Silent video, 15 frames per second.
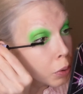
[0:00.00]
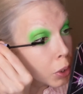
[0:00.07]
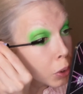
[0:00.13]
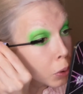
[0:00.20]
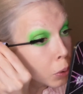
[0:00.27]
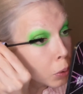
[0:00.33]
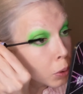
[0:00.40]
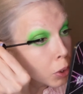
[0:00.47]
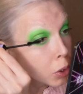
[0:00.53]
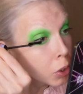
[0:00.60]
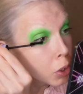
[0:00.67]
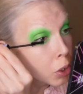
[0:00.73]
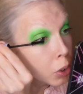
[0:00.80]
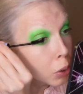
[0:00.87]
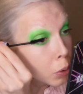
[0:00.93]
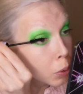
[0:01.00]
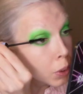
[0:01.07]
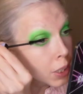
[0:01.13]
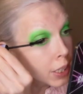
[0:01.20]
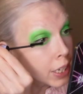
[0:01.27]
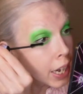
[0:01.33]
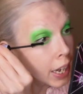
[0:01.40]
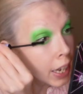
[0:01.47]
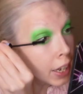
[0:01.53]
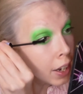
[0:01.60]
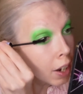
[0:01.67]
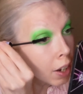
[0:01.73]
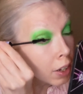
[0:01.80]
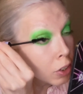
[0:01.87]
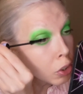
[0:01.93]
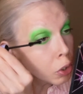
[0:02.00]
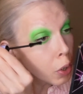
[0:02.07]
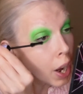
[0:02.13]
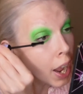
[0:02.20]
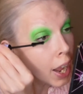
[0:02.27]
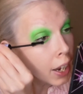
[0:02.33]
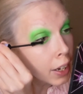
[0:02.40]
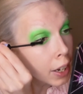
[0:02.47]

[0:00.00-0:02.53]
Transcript: use to stay on track